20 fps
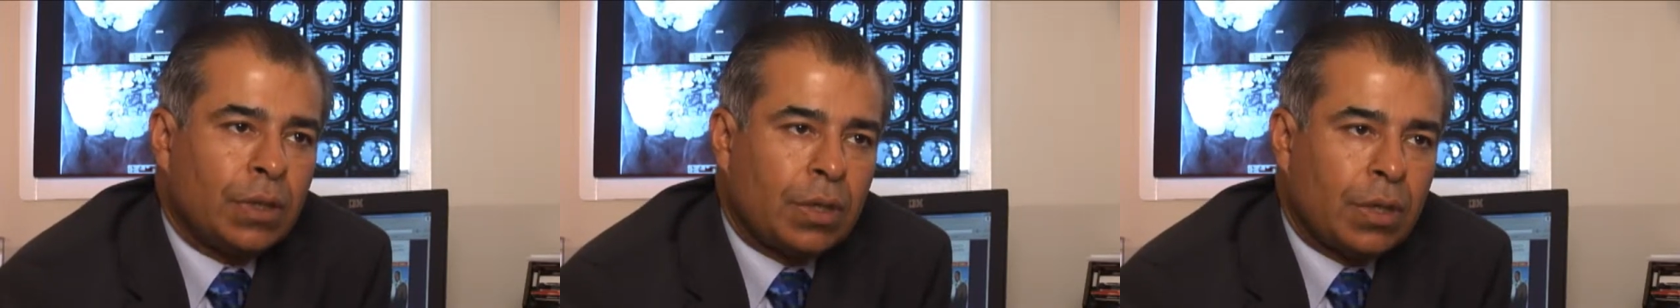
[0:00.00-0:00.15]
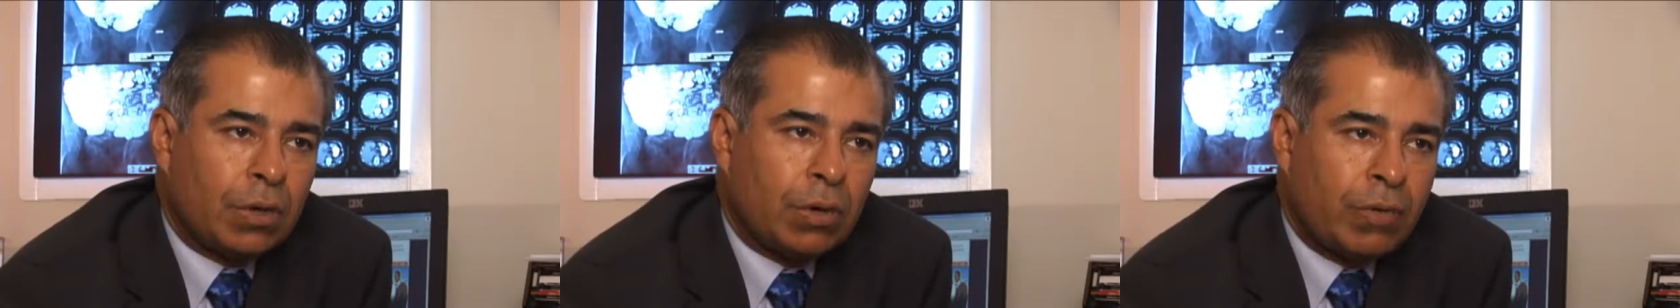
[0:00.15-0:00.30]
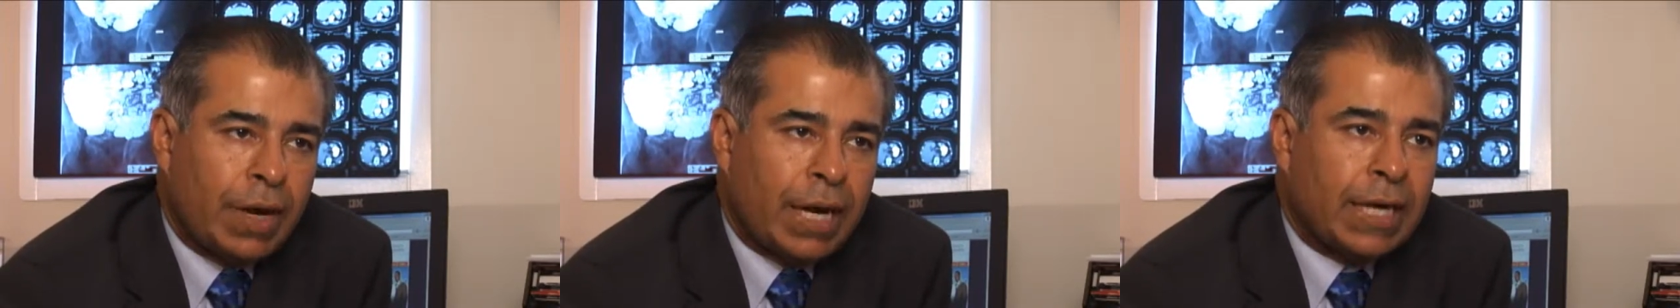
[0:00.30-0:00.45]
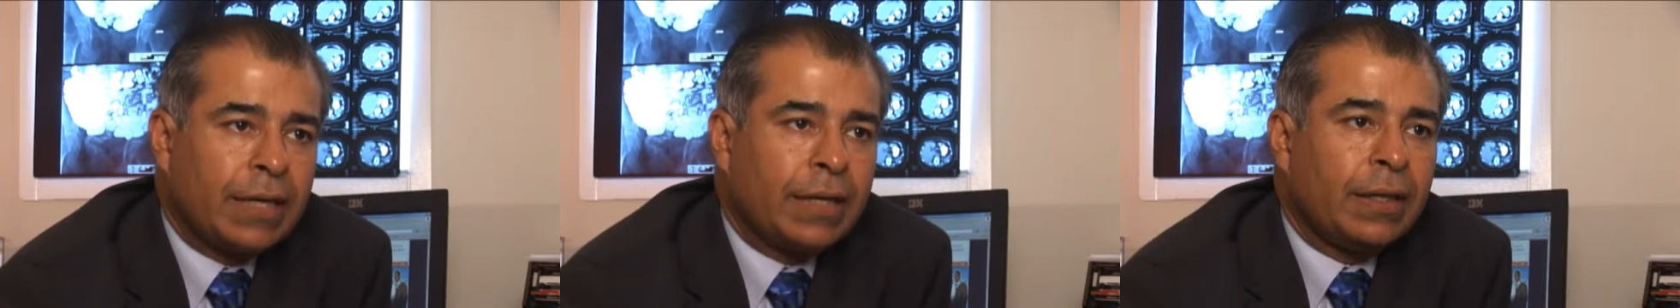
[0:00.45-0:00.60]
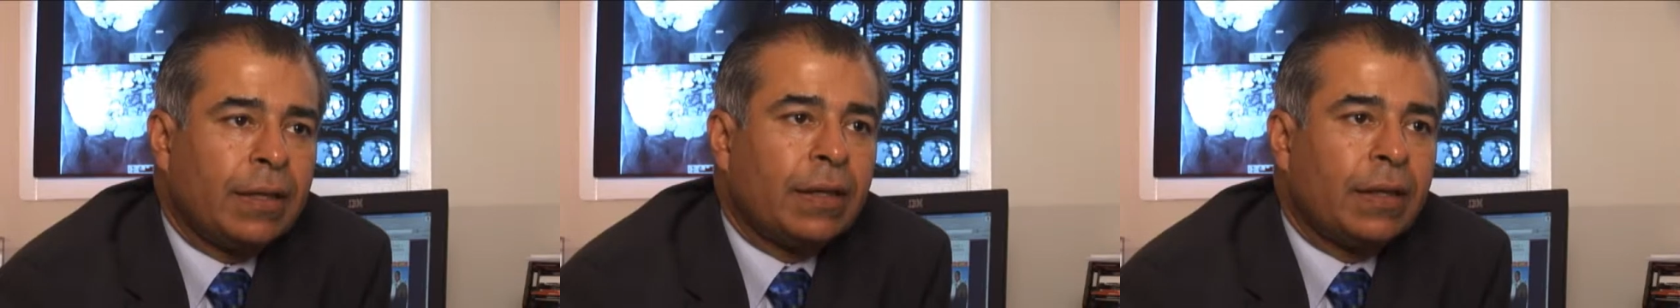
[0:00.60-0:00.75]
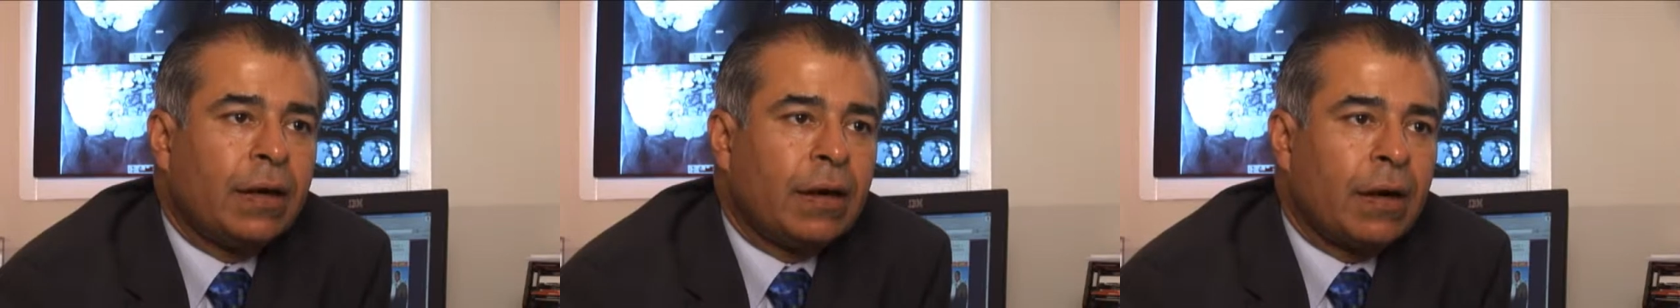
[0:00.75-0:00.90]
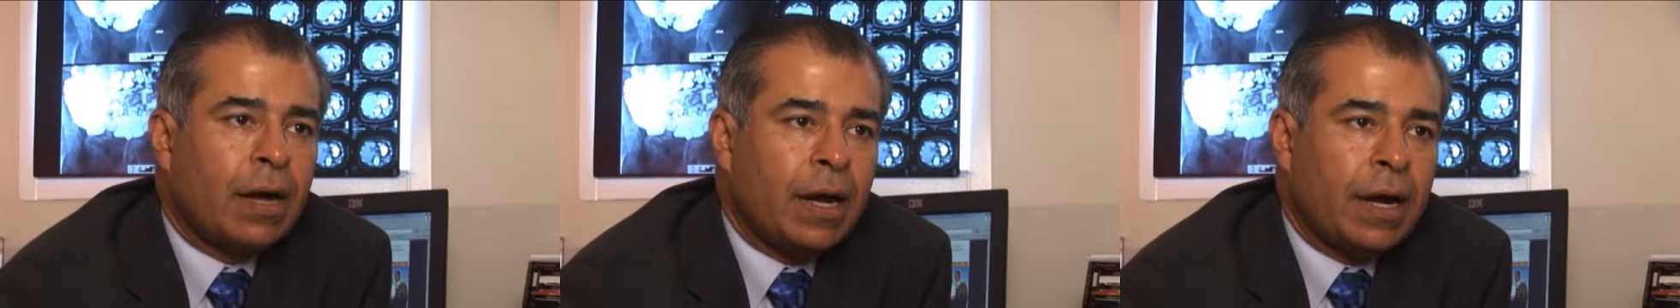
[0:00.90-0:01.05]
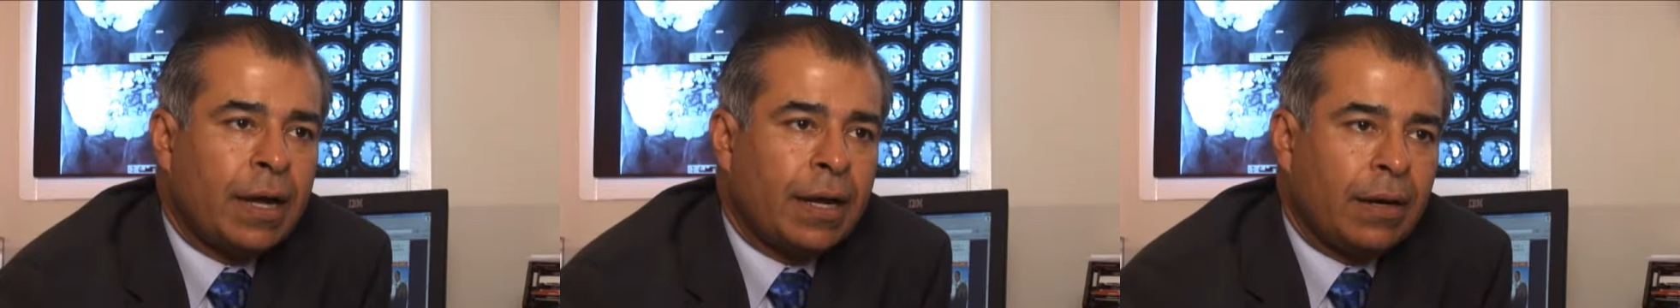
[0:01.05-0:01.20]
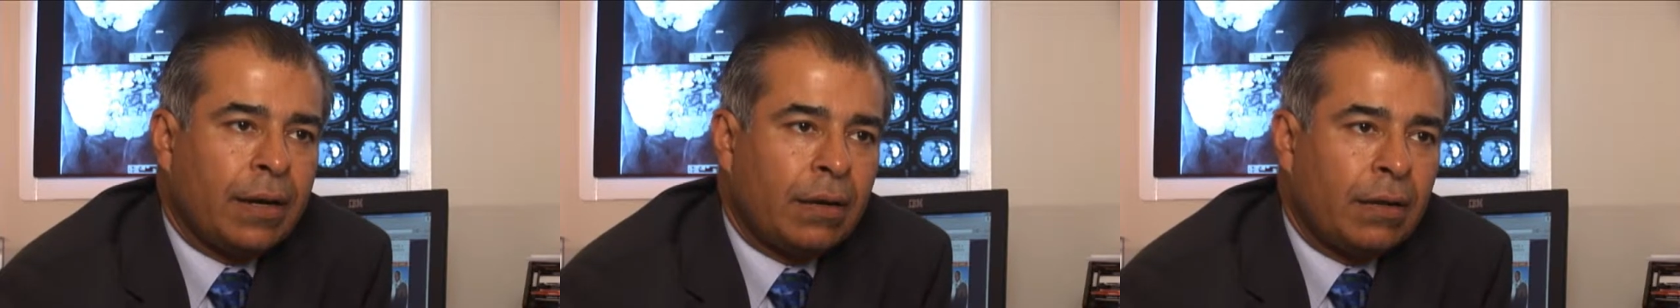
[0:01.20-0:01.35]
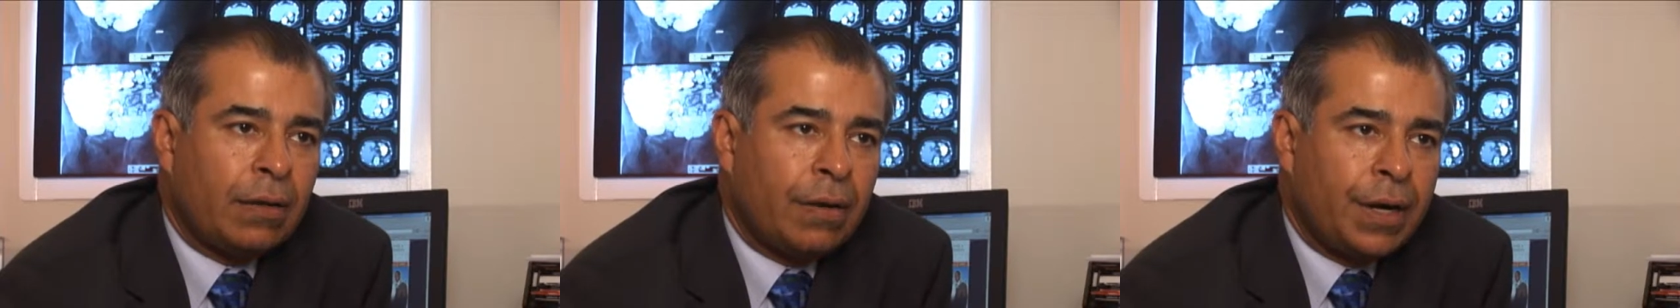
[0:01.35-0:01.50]
correcting their
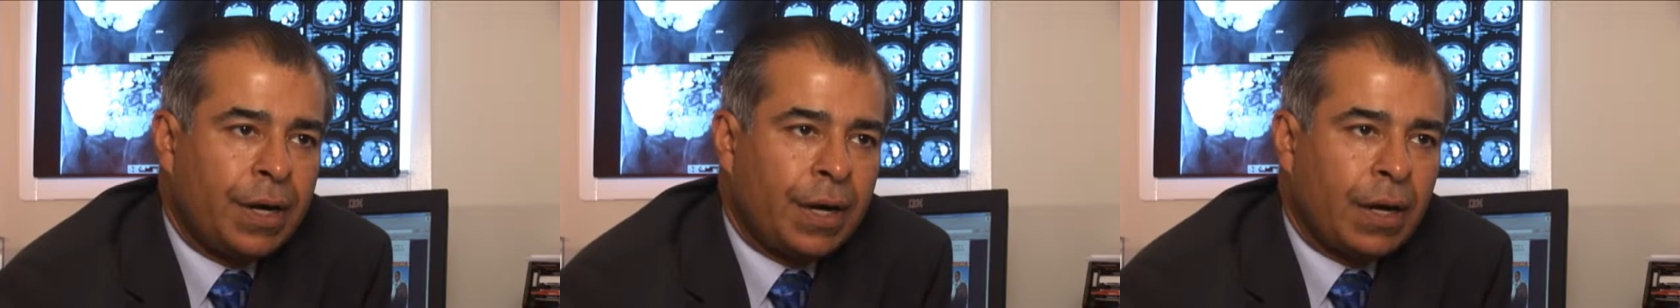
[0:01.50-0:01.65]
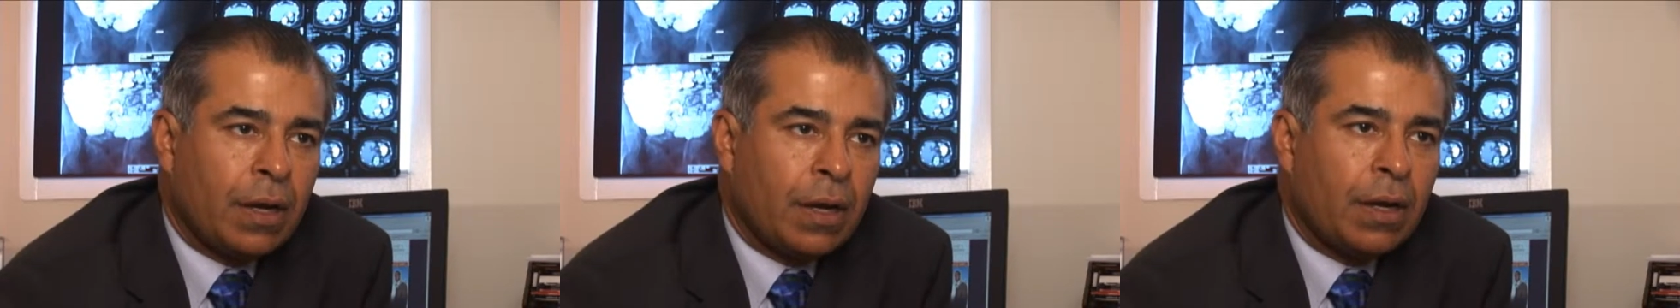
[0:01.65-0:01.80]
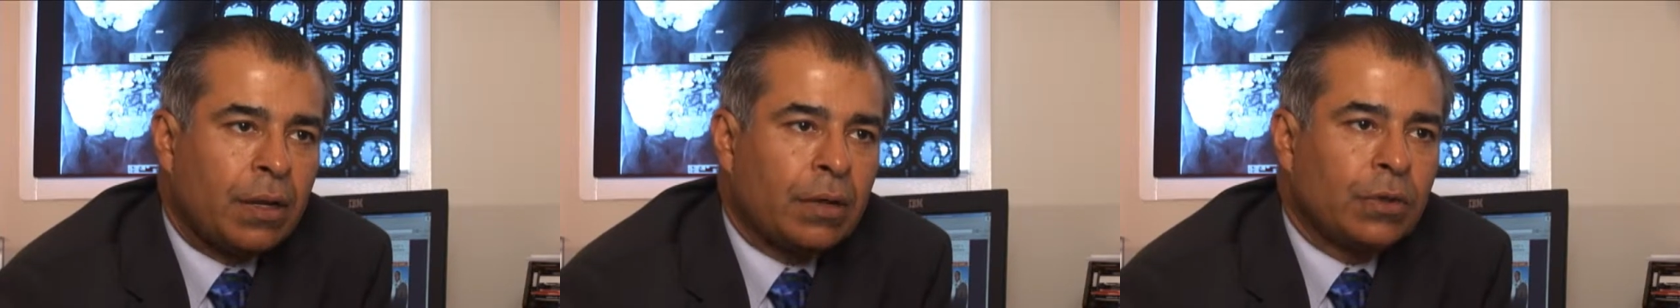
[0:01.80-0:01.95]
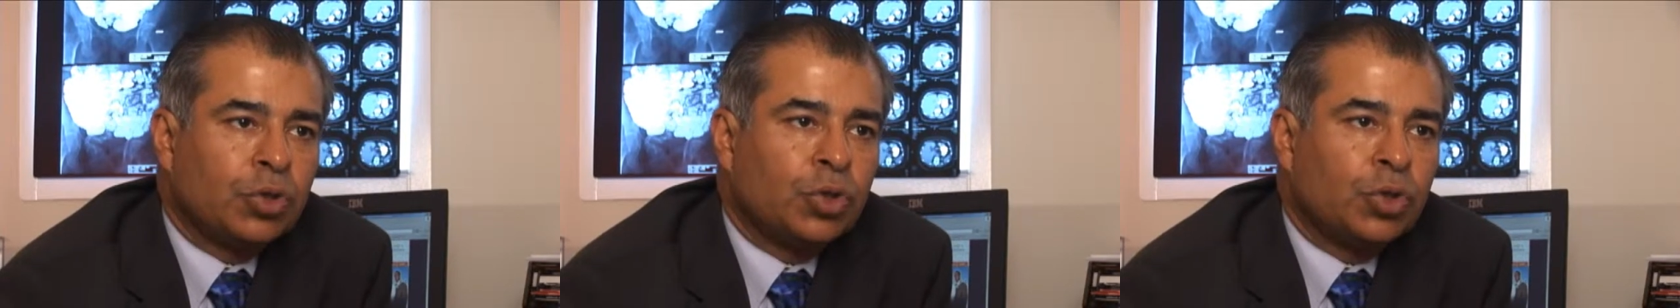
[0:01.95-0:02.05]
hiatal hernia,